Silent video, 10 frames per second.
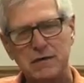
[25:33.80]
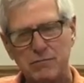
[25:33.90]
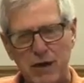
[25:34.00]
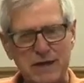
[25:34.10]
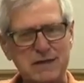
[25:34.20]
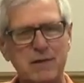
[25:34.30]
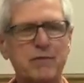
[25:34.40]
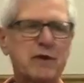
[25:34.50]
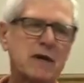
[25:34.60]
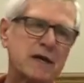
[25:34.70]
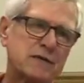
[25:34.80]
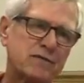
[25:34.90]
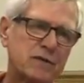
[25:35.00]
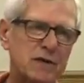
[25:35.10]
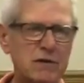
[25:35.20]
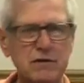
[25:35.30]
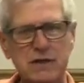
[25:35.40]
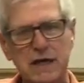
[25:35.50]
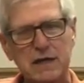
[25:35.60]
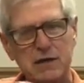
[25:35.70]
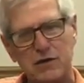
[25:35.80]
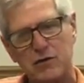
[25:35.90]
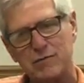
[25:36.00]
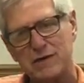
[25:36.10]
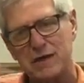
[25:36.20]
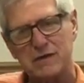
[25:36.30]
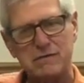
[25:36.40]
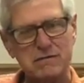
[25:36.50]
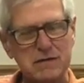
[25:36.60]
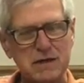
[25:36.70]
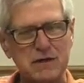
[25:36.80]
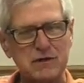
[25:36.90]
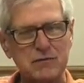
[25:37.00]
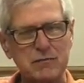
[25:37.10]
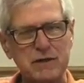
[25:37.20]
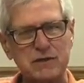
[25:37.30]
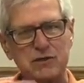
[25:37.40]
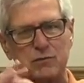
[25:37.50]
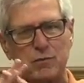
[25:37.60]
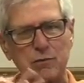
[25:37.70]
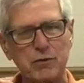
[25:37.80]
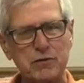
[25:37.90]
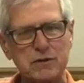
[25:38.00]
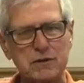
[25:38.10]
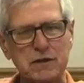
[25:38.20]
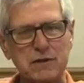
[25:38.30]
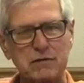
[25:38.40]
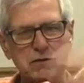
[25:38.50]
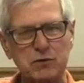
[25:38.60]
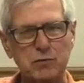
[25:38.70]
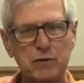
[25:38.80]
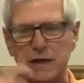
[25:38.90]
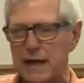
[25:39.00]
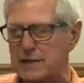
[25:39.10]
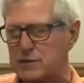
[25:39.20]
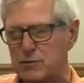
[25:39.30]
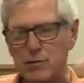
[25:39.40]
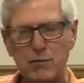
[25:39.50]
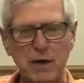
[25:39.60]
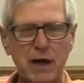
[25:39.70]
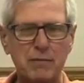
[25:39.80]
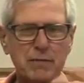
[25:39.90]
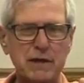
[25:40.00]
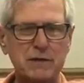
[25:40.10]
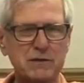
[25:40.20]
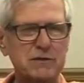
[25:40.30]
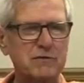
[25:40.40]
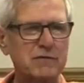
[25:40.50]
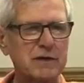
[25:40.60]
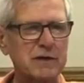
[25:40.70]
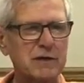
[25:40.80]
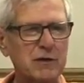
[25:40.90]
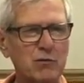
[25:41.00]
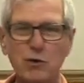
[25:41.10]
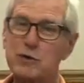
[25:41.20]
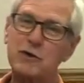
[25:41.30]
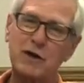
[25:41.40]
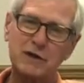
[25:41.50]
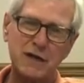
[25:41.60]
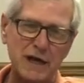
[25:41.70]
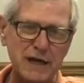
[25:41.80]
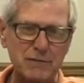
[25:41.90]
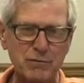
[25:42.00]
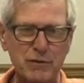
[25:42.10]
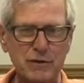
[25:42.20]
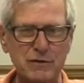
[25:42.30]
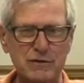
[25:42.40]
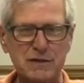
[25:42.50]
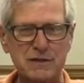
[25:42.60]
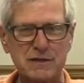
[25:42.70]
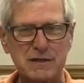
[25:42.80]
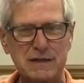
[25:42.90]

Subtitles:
buy something nice for dinner, take it home, and they'll, you know, you'll be a super person, either a super dad, super mom, because you've worked all day and produced this